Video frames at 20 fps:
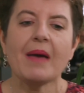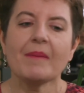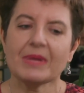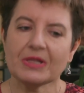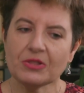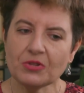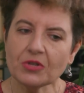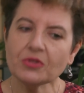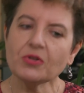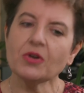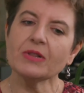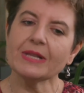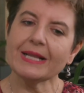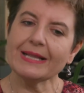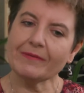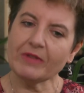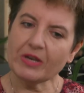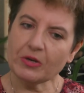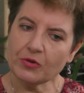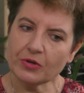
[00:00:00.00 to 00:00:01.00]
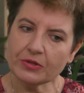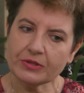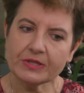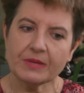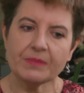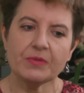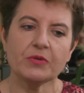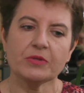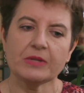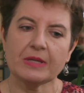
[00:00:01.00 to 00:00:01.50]
But not only we
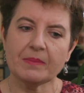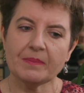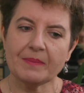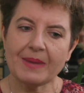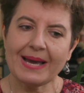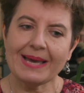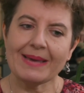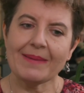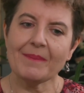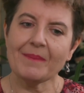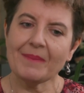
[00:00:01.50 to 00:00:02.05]
contribute and by